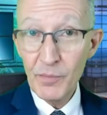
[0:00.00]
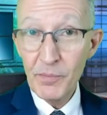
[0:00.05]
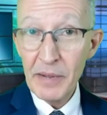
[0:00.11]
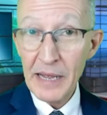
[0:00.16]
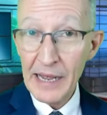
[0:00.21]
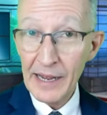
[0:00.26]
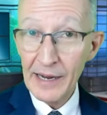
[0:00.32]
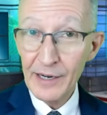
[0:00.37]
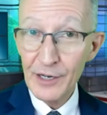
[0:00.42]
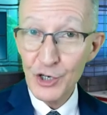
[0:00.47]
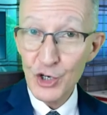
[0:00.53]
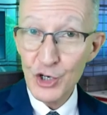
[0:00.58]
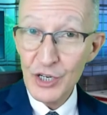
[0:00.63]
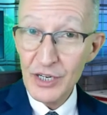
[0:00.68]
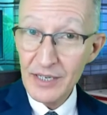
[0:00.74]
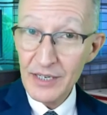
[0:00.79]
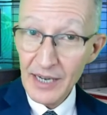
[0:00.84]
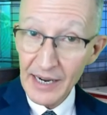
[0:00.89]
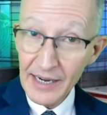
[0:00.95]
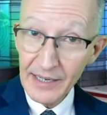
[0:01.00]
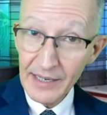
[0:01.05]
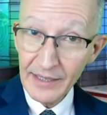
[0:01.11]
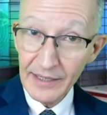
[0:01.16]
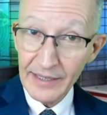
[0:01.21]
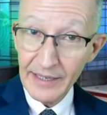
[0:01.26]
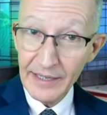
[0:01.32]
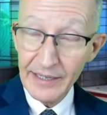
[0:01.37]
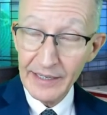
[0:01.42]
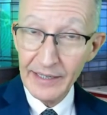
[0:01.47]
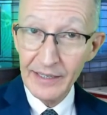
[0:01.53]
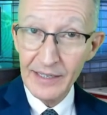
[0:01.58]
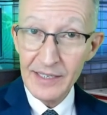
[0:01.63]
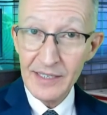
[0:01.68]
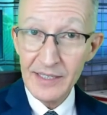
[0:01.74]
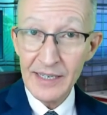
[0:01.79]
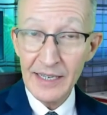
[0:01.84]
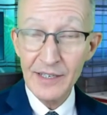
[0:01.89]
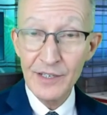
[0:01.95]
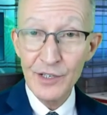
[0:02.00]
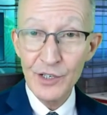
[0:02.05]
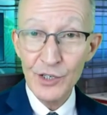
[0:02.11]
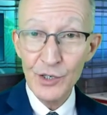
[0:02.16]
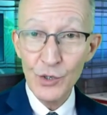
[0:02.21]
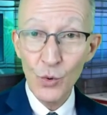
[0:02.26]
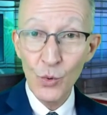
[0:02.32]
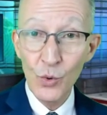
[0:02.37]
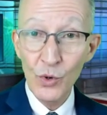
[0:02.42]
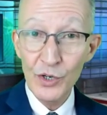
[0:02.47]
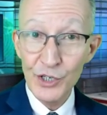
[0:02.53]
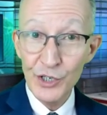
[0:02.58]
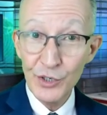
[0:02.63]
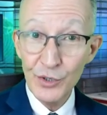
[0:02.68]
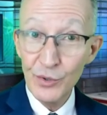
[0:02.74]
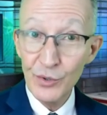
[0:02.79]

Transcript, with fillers: packaged tightly in a sentence or two,